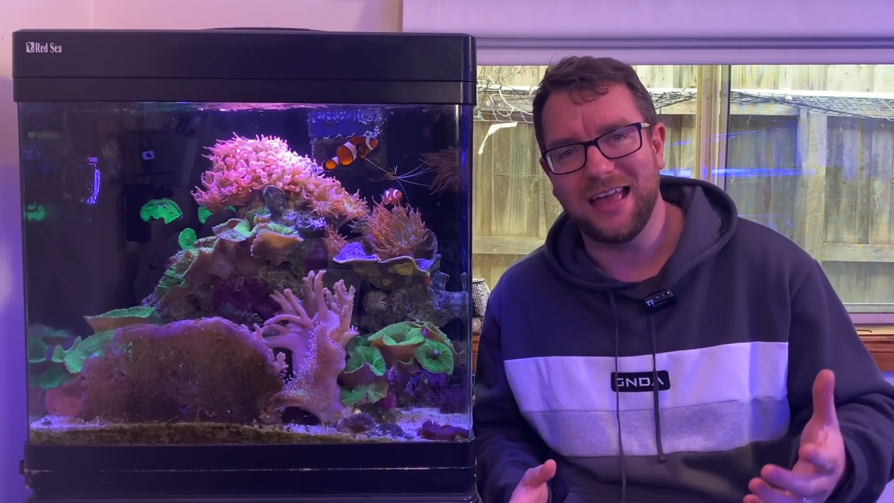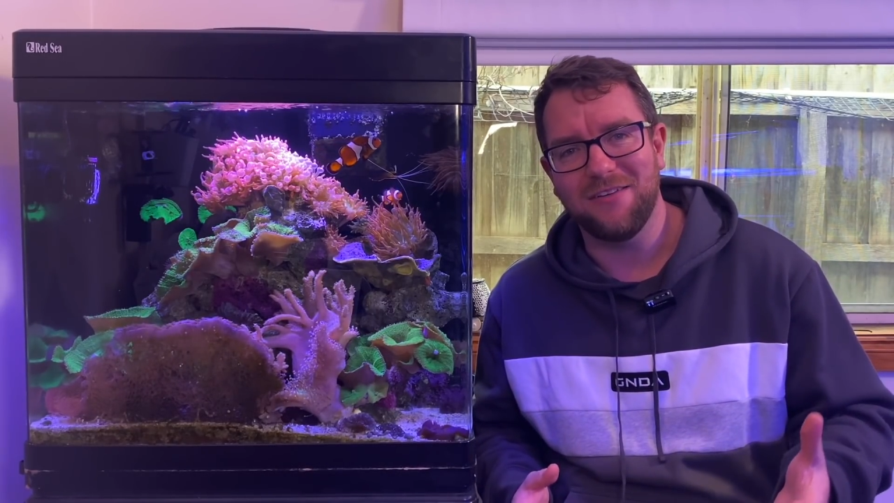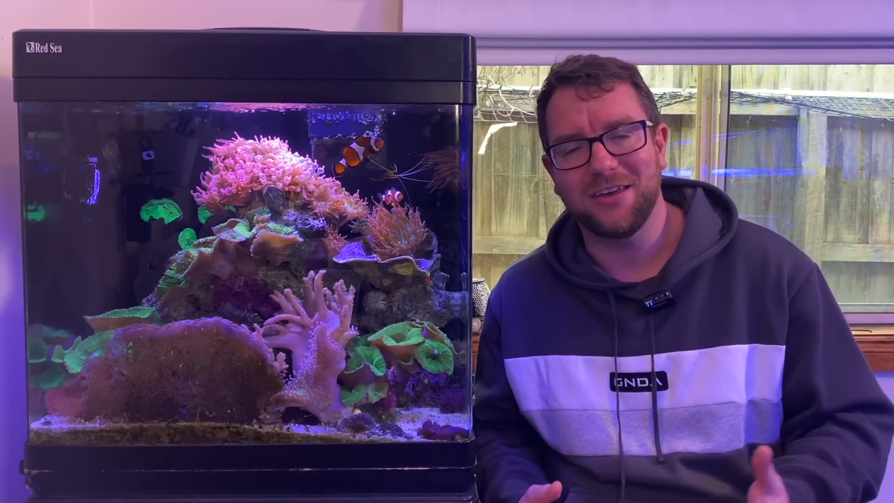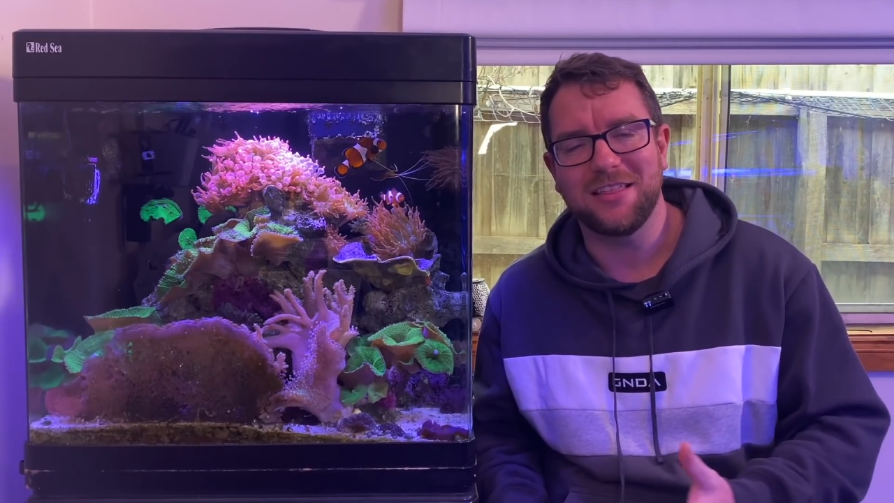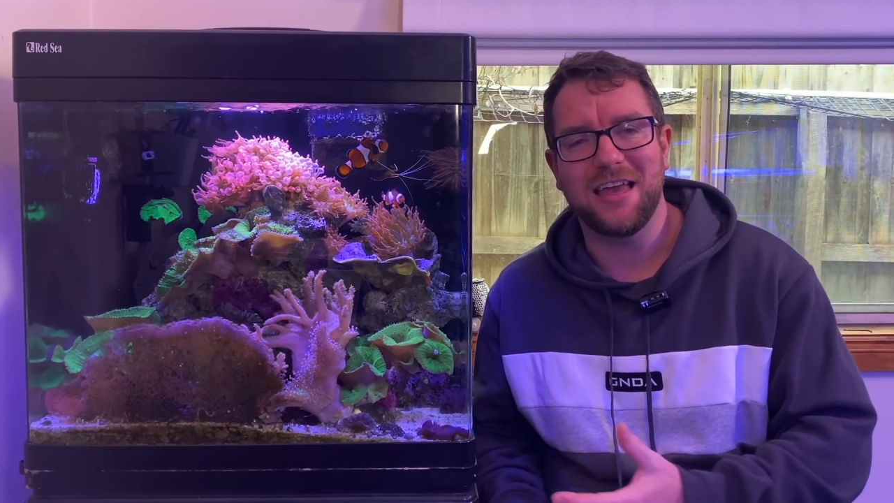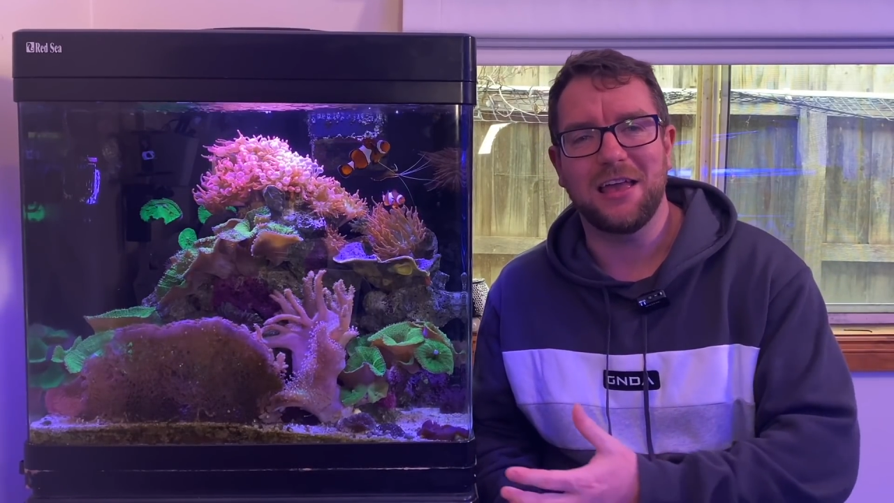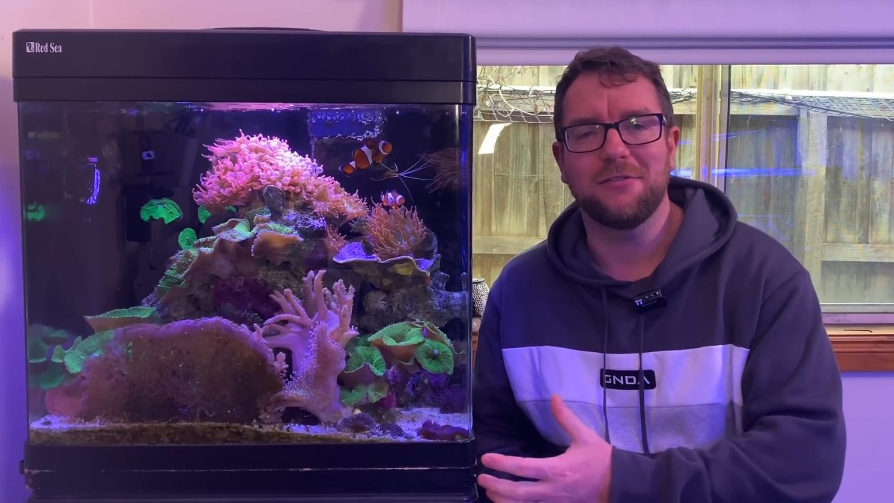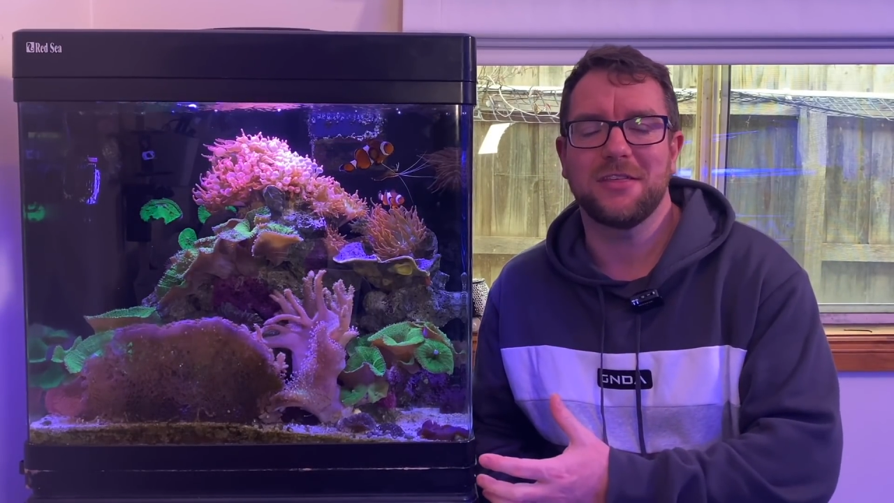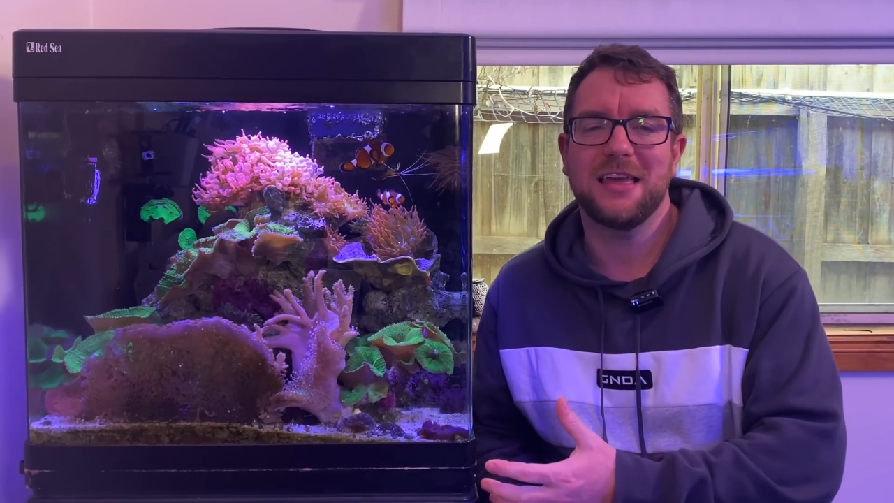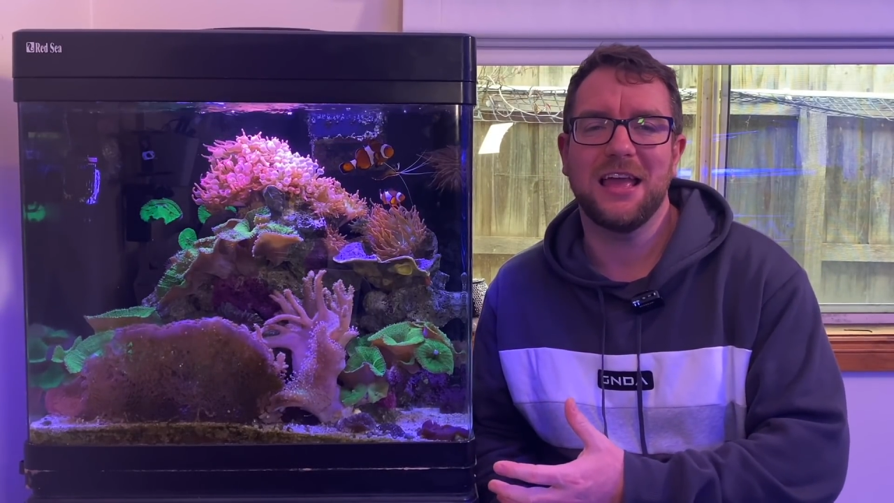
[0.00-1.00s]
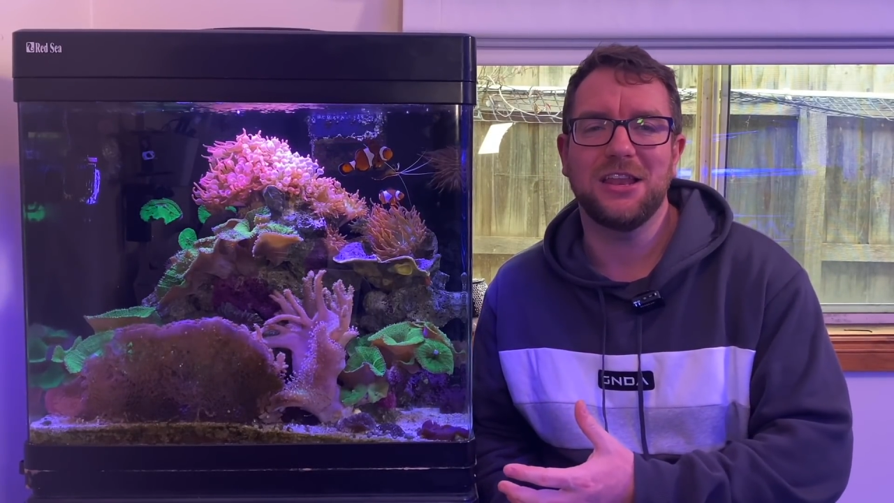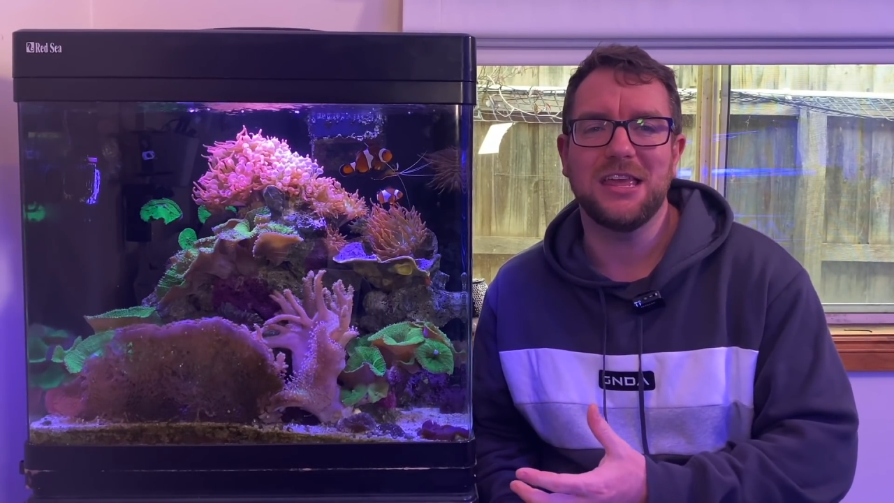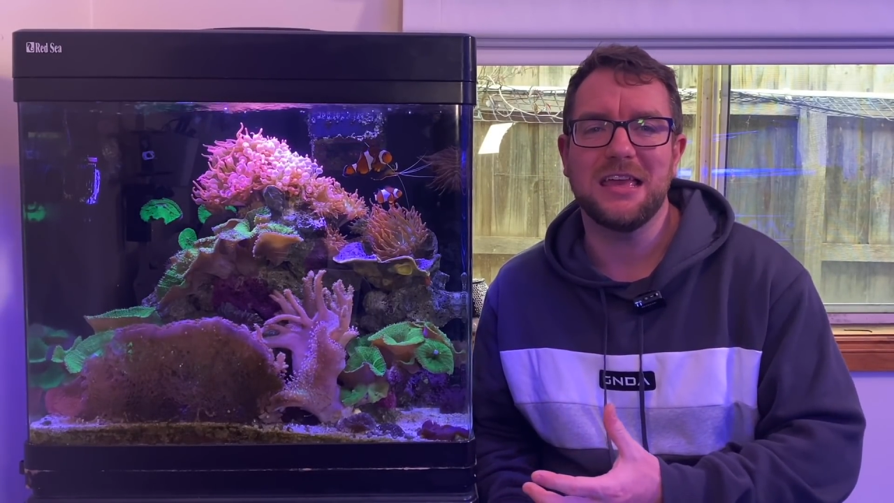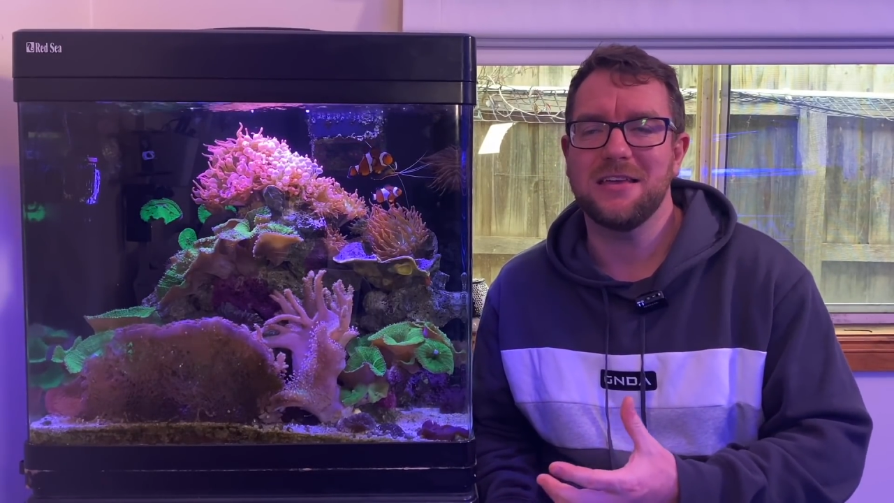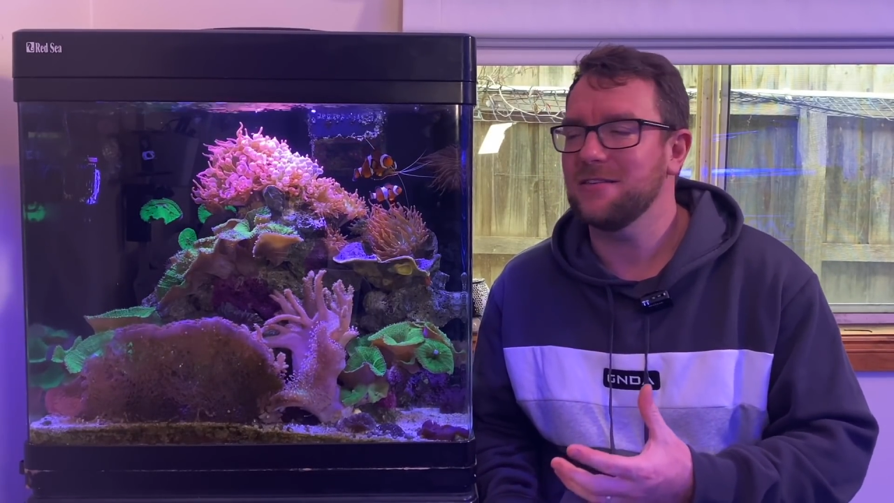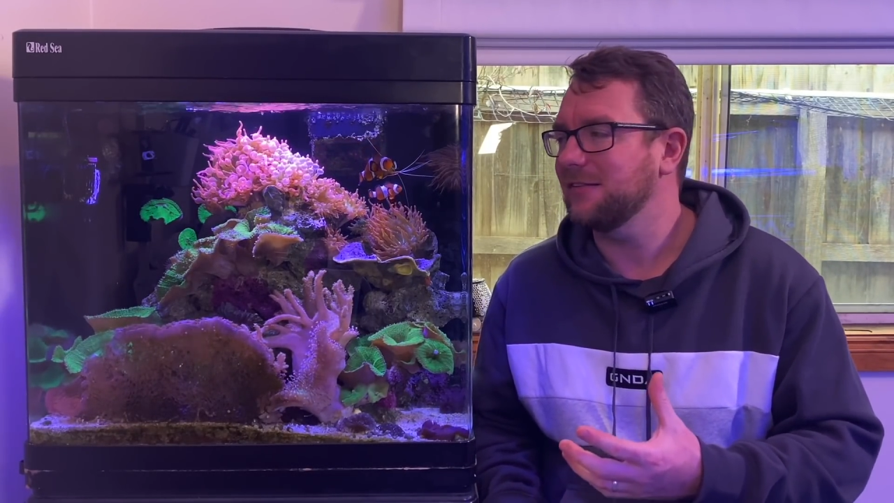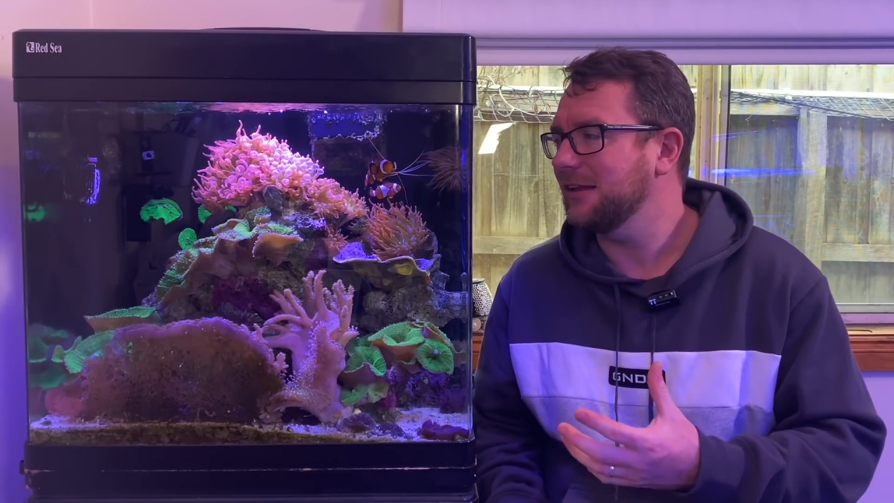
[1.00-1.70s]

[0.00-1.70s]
having a tank for 10 years